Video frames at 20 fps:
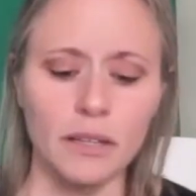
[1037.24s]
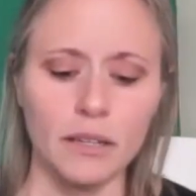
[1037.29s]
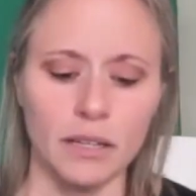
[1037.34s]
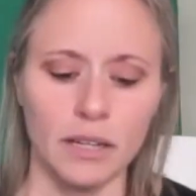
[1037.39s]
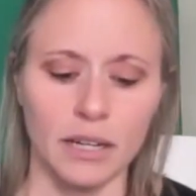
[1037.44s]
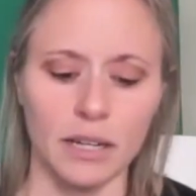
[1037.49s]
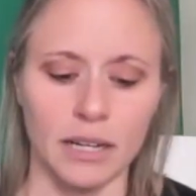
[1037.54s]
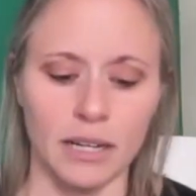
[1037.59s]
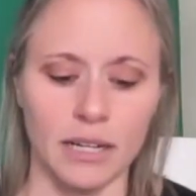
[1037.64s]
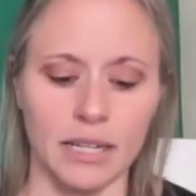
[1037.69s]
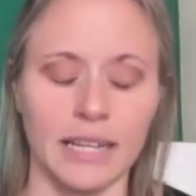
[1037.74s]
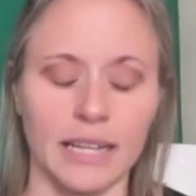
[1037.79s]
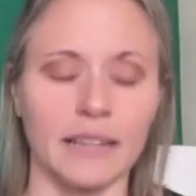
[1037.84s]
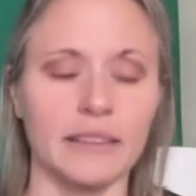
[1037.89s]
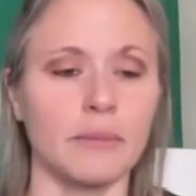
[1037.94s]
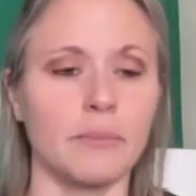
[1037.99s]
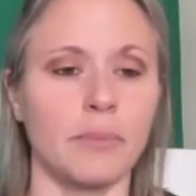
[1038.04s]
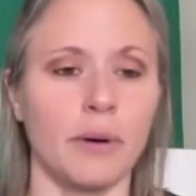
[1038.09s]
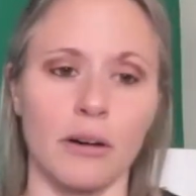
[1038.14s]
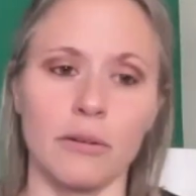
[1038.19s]
get
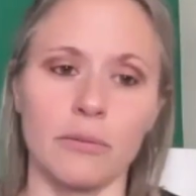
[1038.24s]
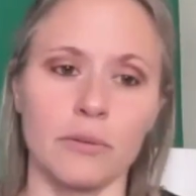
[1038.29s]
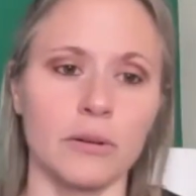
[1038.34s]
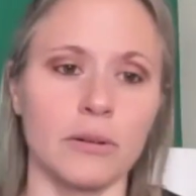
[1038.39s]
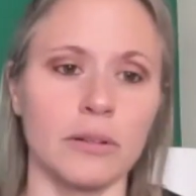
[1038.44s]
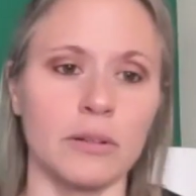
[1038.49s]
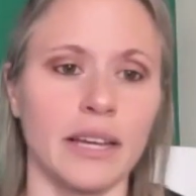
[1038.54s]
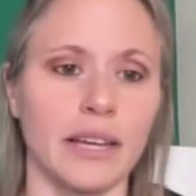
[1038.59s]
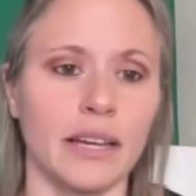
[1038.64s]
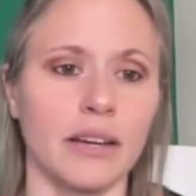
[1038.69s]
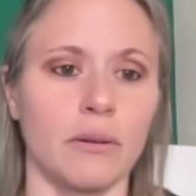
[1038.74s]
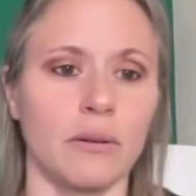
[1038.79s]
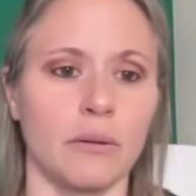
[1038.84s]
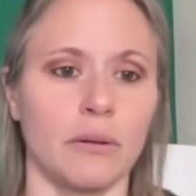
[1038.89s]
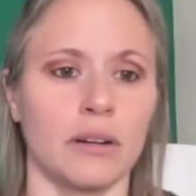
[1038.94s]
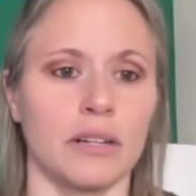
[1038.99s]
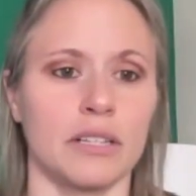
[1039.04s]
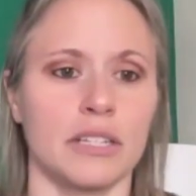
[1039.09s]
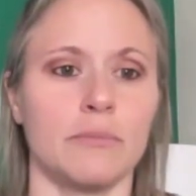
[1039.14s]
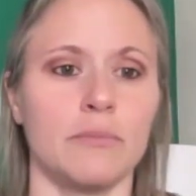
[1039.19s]
the ball rolling
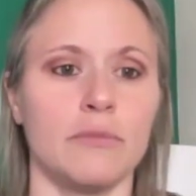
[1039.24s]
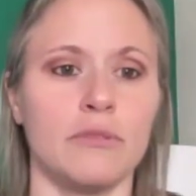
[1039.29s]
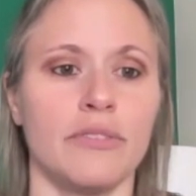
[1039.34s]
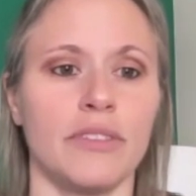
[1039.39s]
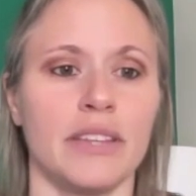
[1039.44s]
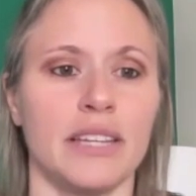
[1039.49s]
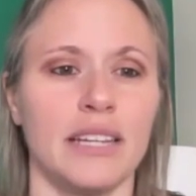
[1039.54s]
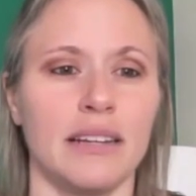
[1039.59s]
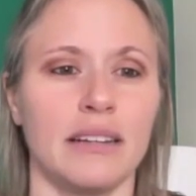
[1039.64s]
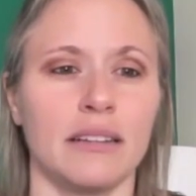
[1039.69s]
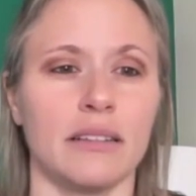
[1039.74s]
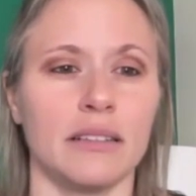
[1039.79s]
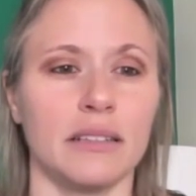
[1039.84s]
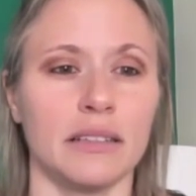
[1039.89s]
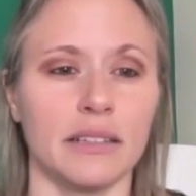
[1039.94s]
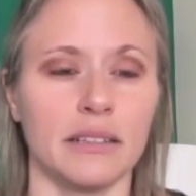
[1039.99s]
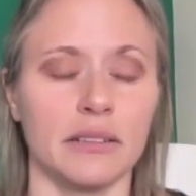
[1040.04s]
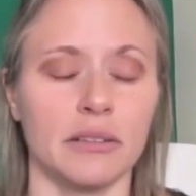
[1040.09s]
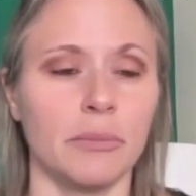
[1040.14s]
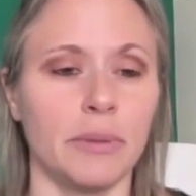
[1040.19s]
or to move the needle a
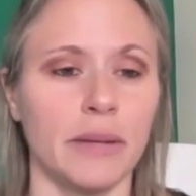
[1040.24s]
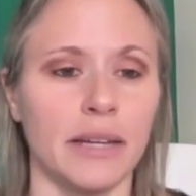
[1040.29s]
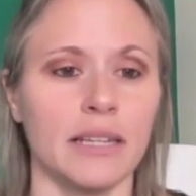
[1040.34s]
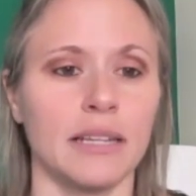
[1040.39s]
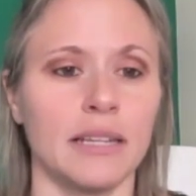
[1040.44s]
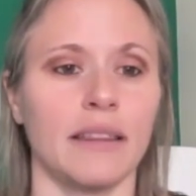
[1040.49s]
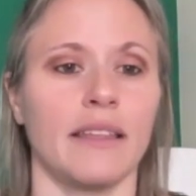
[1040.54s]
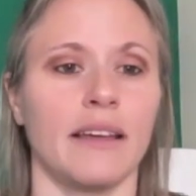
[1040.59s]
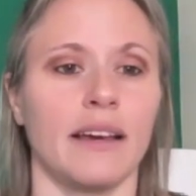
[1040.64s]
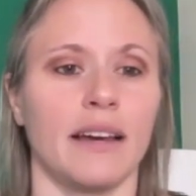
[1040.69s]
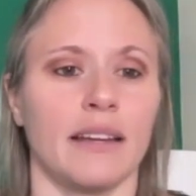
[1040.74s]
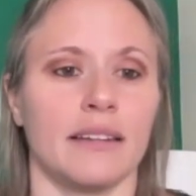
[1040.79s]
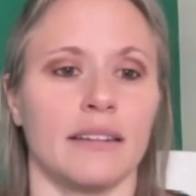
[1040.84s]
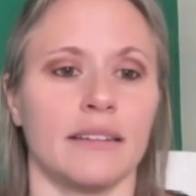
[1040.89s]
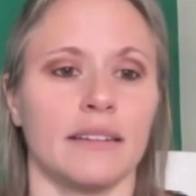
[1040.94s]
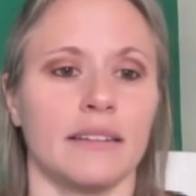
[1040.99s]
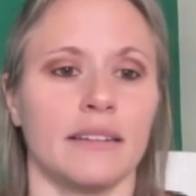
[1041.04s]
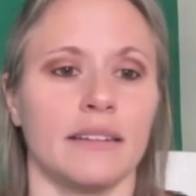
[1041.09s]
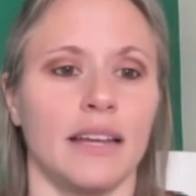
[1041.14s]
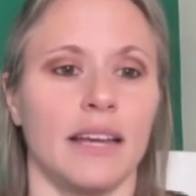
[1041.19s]
little bit, then
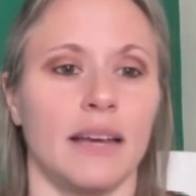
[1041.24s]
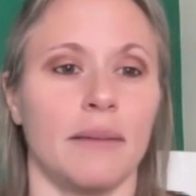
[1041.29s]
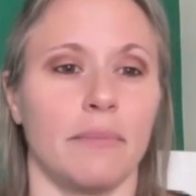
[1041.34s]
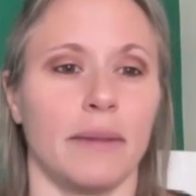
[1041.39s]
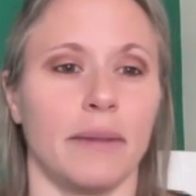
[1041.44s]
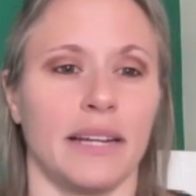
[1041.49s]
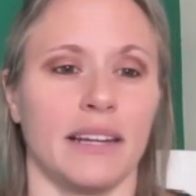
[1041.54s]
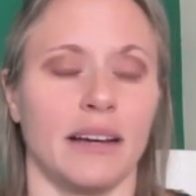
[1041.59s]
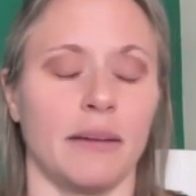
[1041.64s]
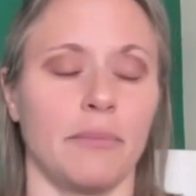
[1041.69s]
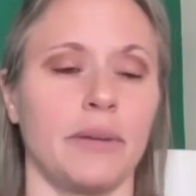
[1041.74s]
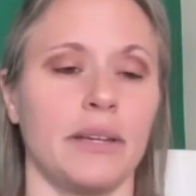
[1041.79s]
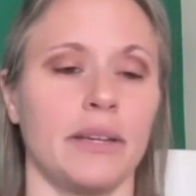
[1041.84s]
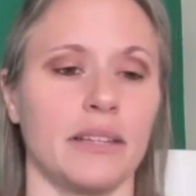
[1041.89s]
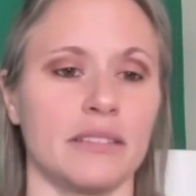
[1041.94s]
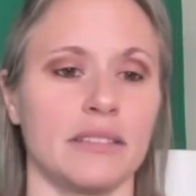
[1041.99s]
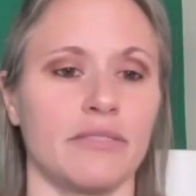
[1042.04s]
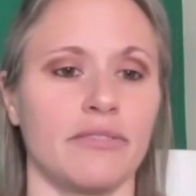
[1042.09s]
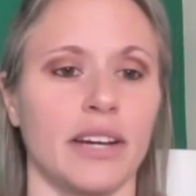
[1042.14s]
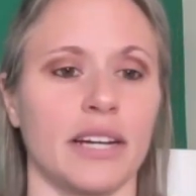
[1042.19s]
it might not be
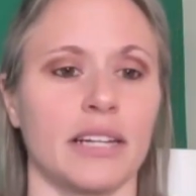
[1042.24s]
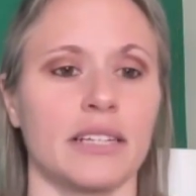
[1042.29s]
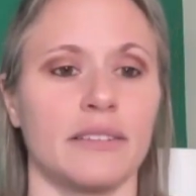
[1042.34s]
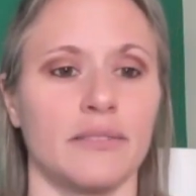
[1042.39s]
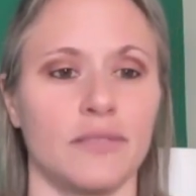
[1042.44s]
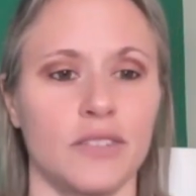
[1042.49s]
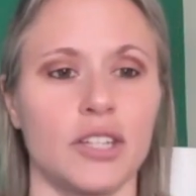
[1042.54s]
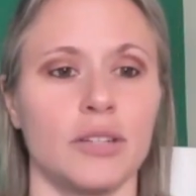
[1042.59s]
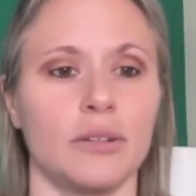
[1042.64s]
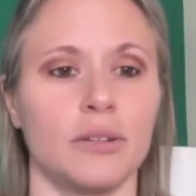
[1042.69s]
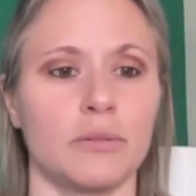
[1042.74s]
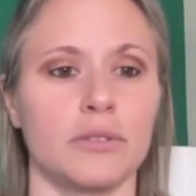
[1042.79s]
as effective too.